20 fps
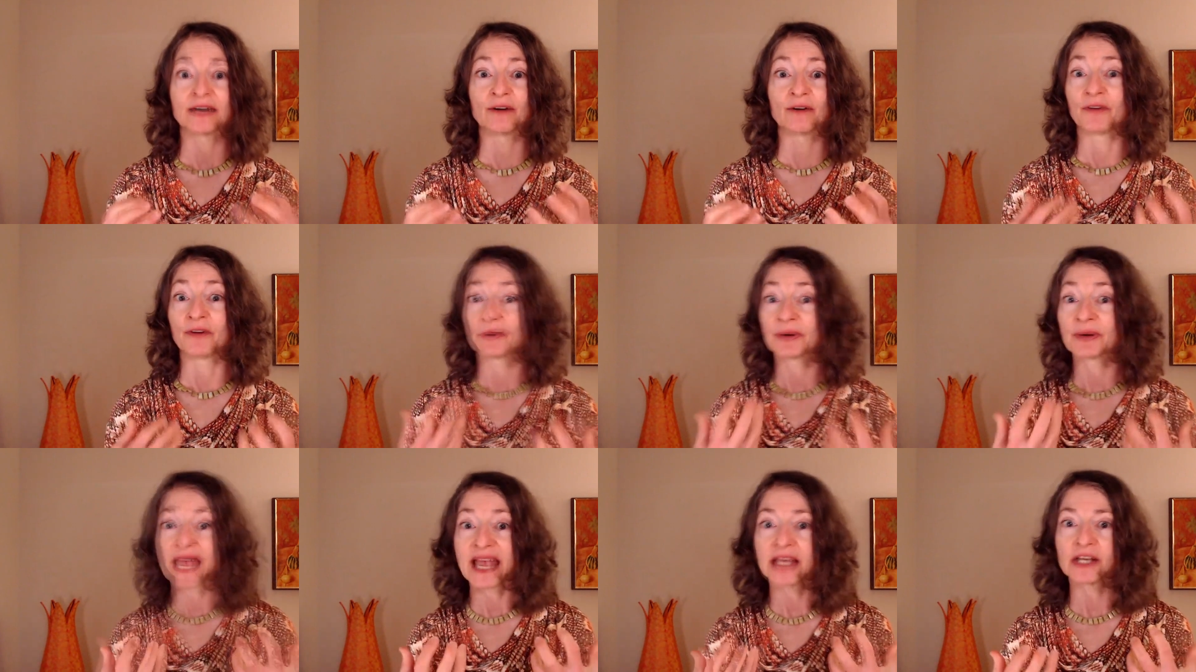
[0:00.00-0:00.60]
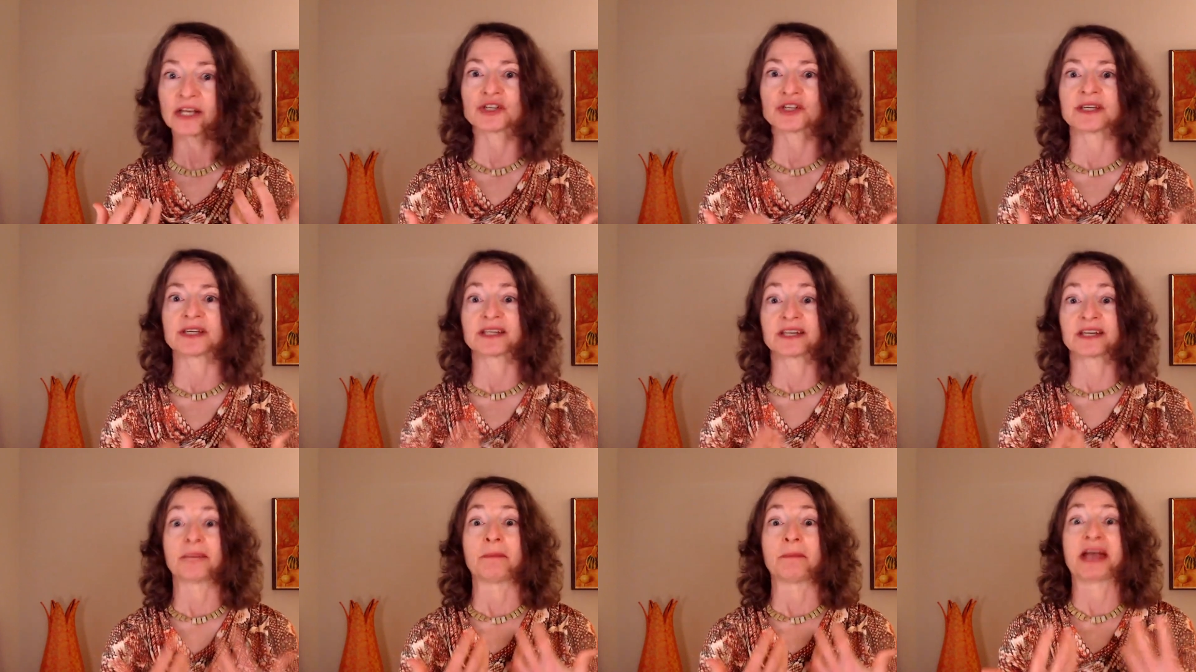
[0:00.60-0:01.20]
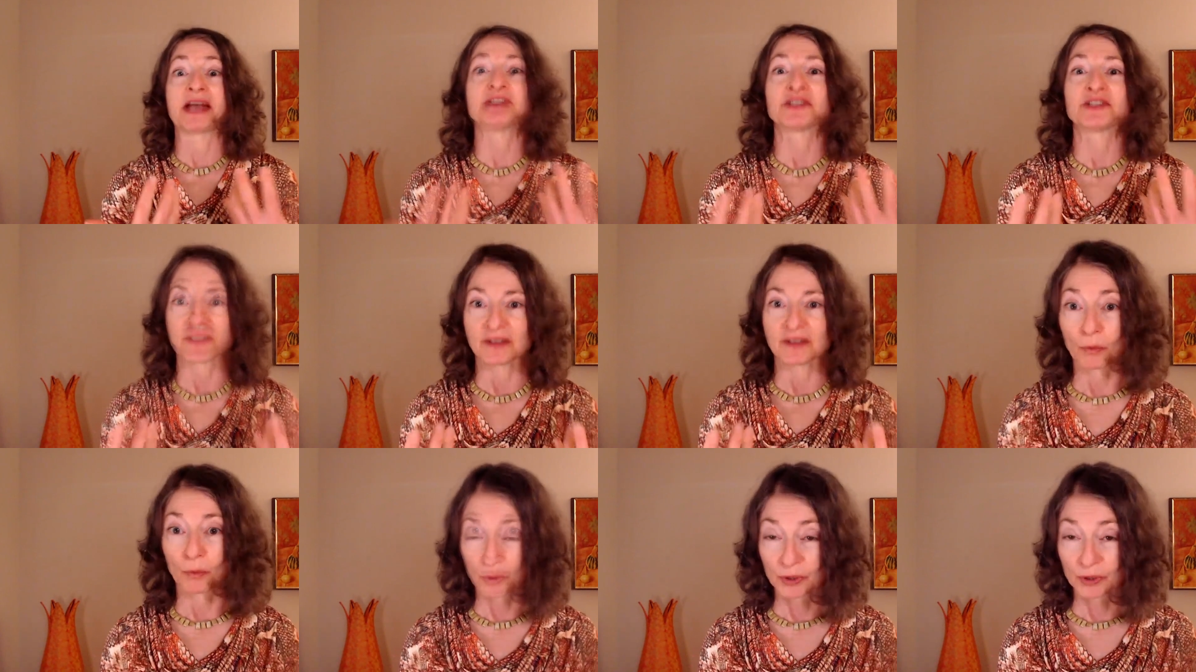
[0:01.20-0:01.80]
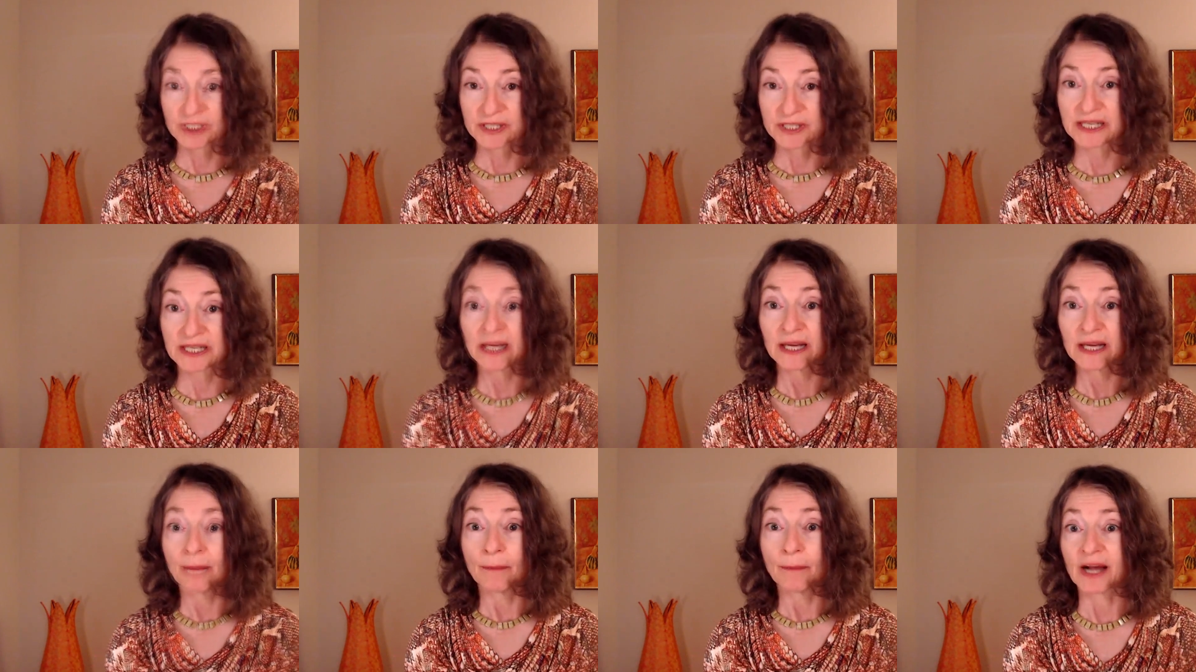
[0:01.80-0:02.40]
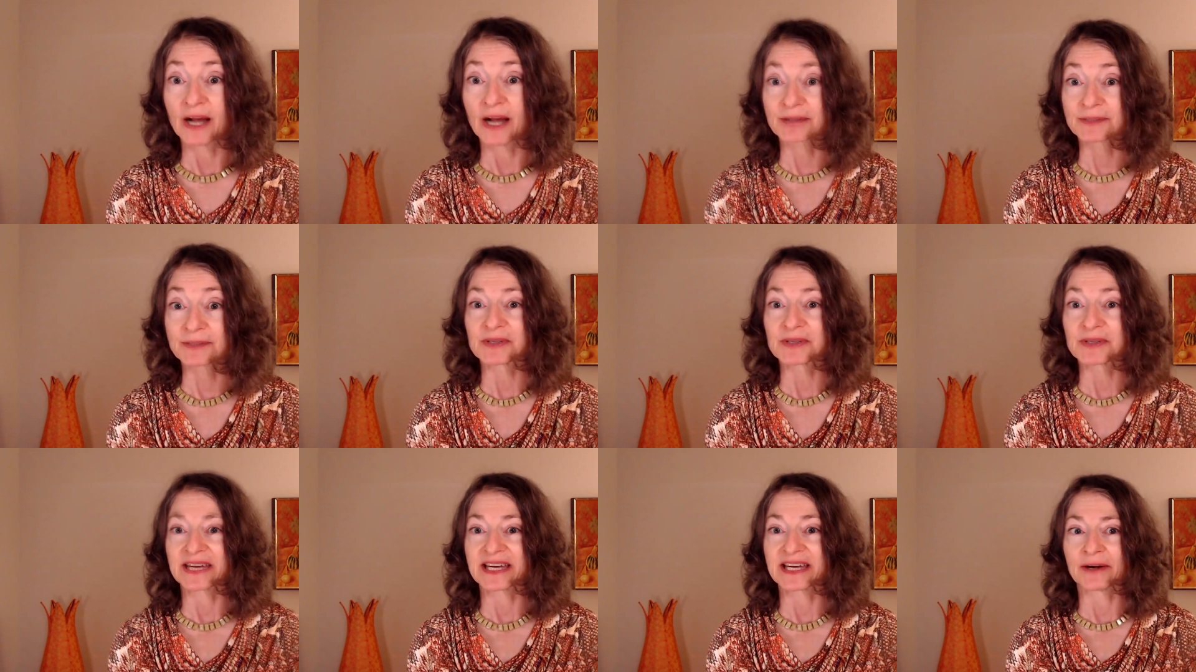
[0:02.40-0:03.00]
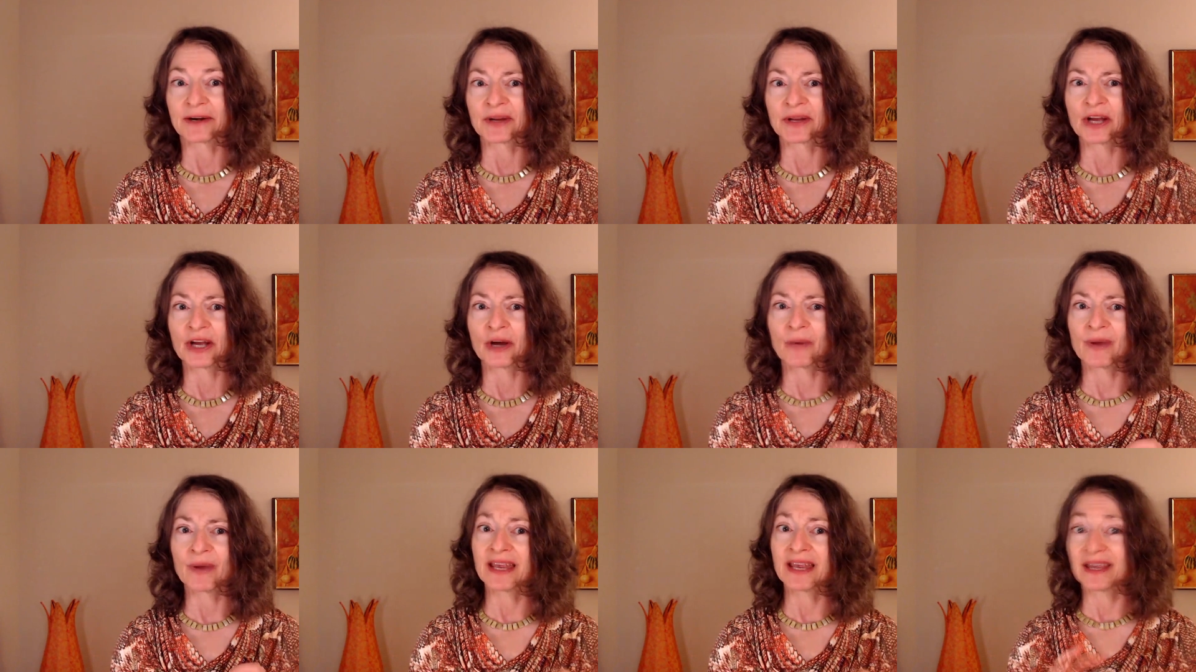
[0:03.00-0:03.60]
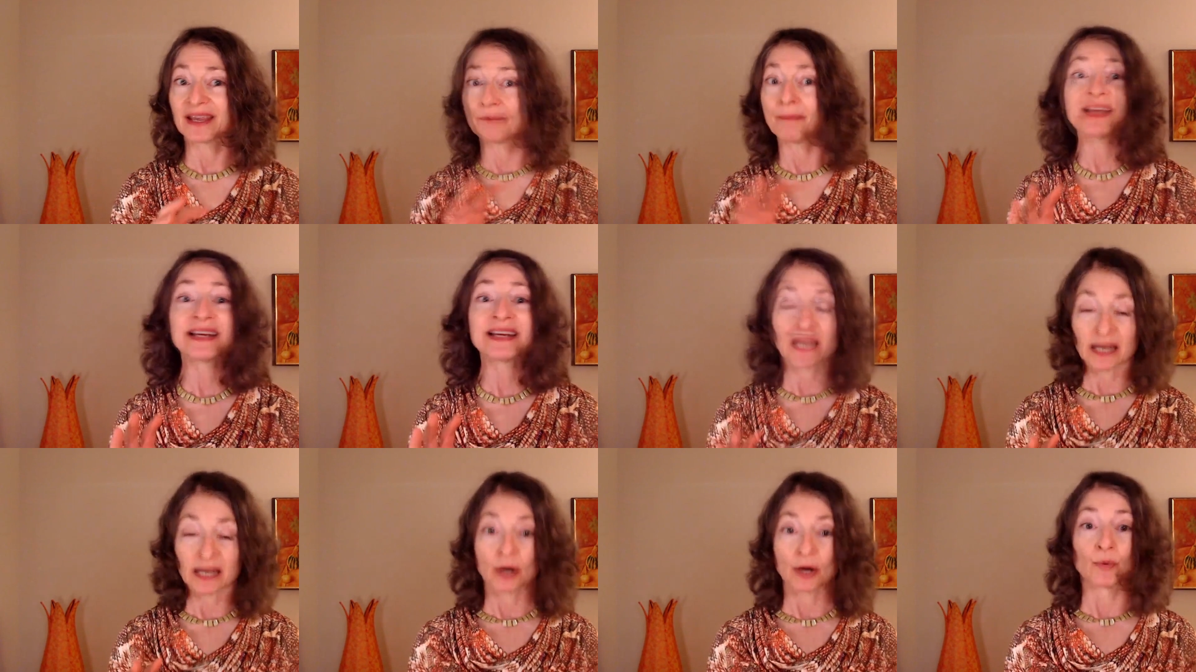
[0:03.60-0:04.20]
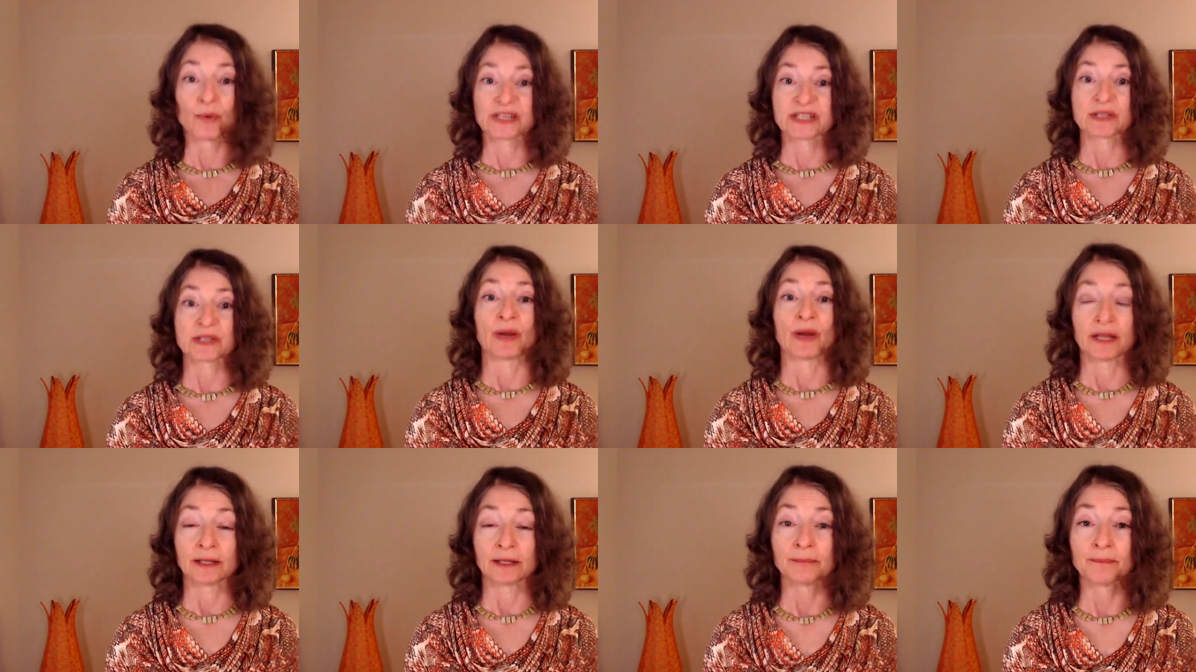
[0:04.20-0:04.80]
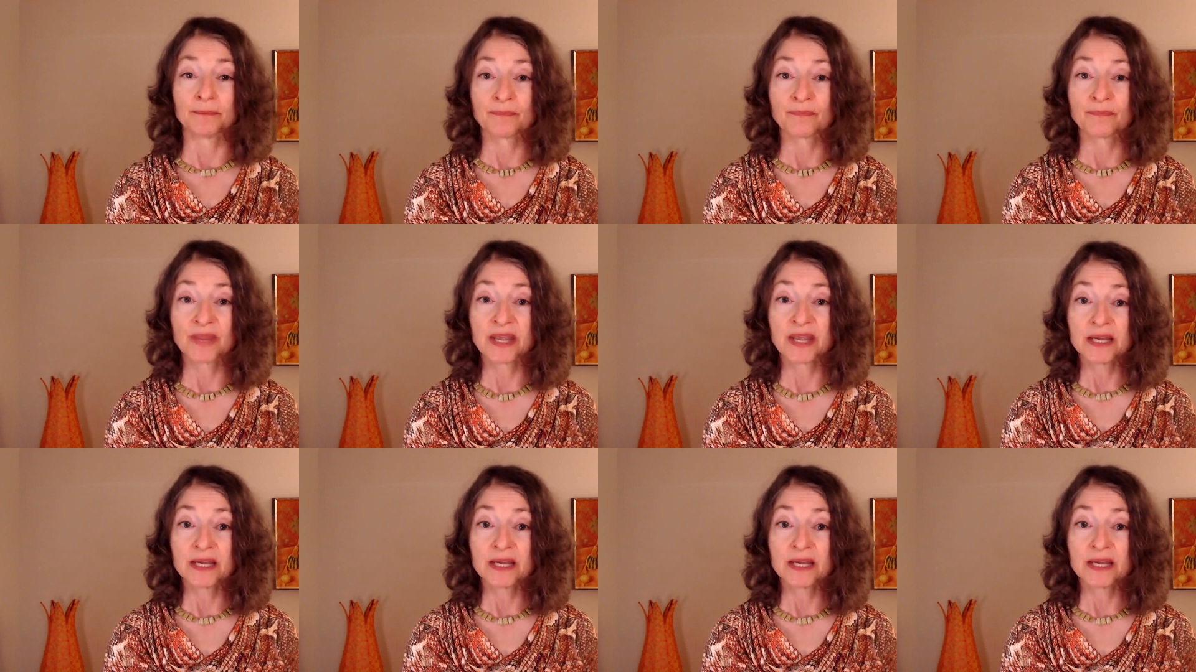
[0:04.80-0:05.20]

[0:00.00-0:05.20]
you know, very anxious and imagining the worst possible scenario, it, it might not go as well.